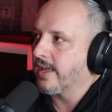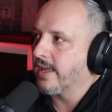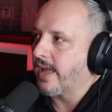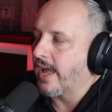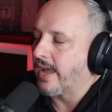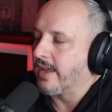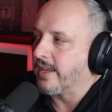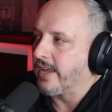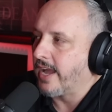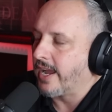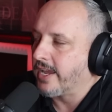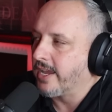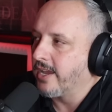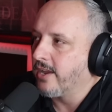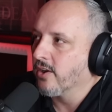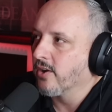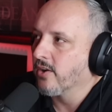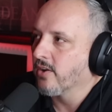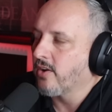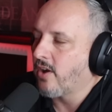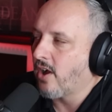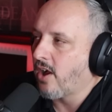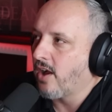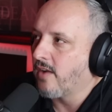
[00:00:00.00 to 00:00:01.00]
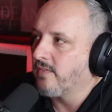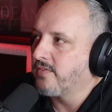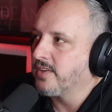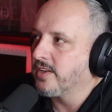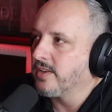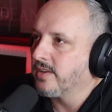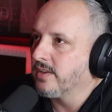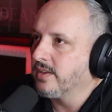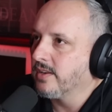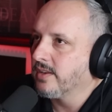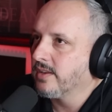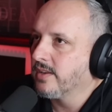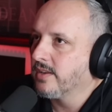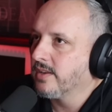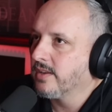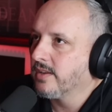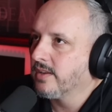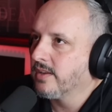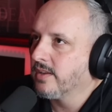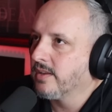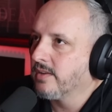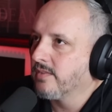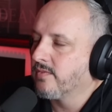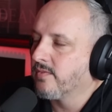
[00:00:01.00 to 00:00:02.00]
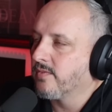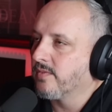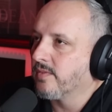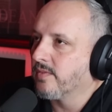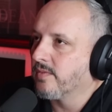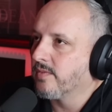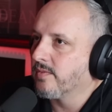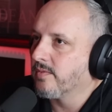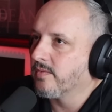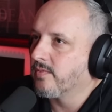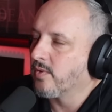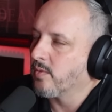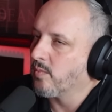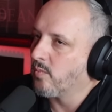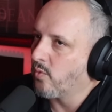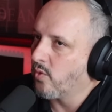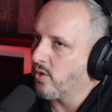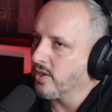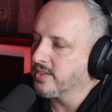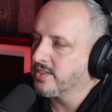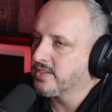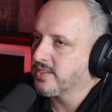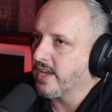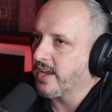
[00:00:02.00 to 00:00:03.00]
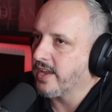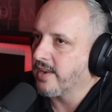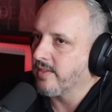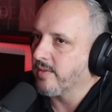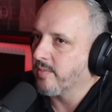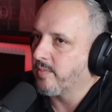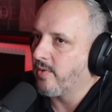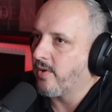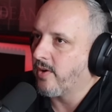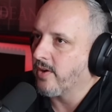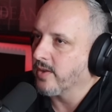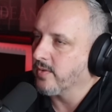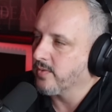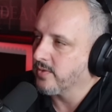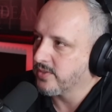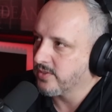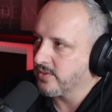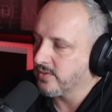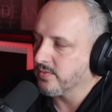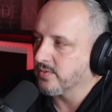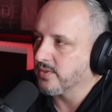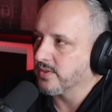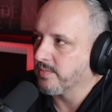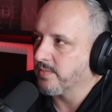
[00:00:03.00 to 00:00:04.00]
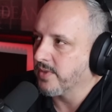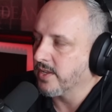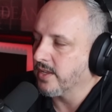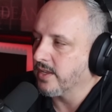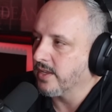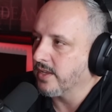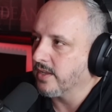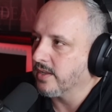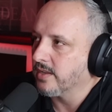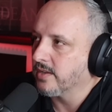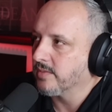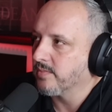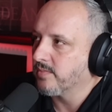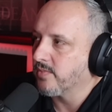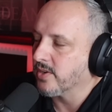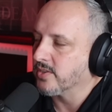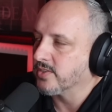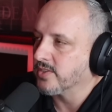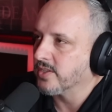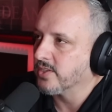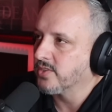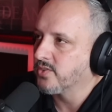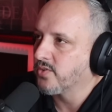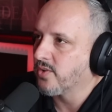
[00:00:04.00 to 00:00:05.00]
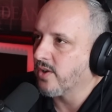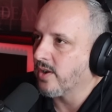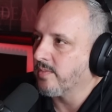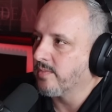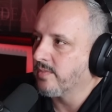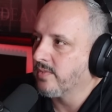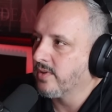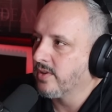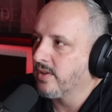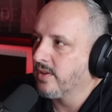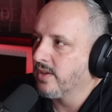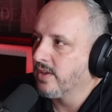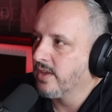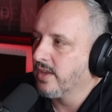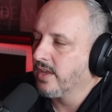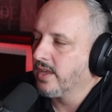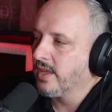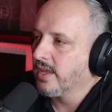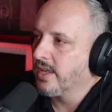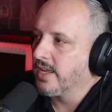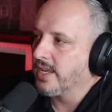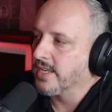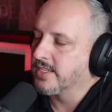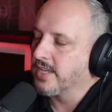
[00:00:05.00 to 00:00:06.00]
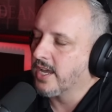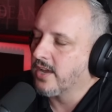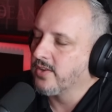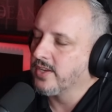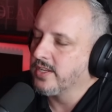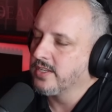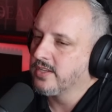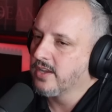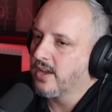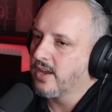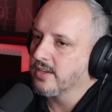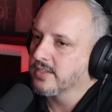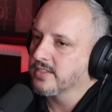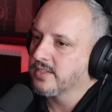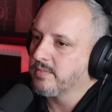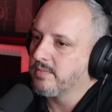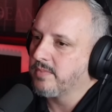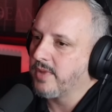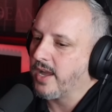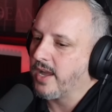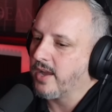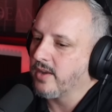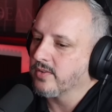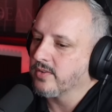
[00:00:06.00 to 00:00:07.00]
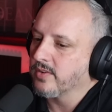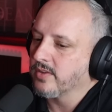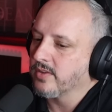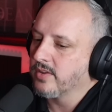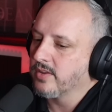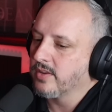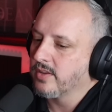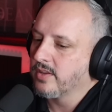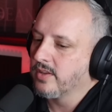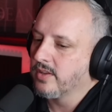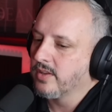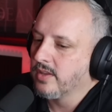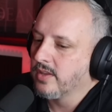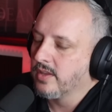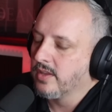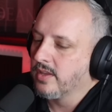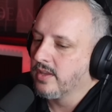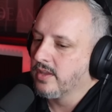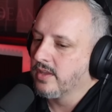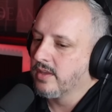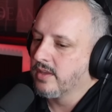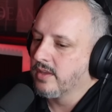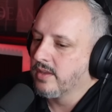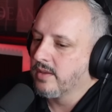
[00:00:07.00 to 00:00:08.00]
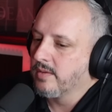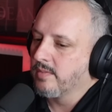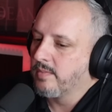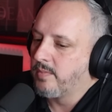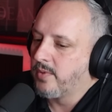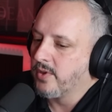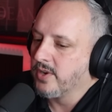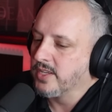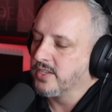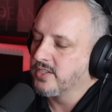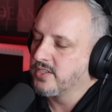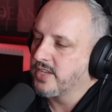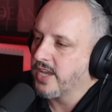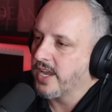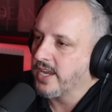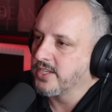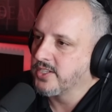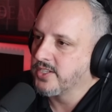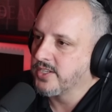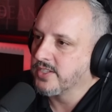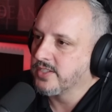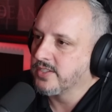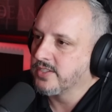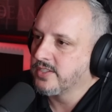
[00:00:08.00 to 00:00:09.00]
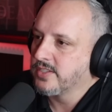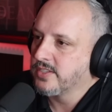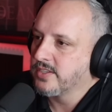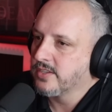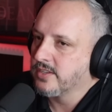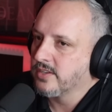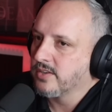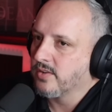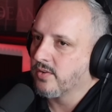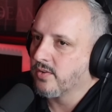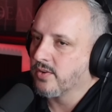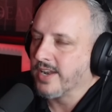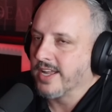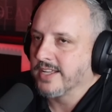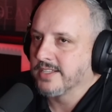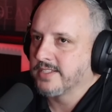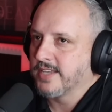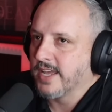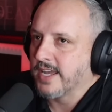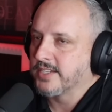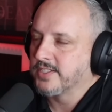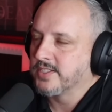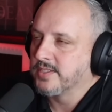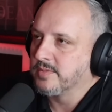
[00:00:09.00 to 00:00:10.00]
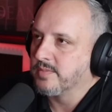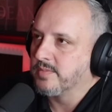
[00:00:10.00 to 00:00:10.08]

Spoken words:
I hear often from one side of the party, which would be President Trump, is how he talks about putting sanctions, or not sanctions,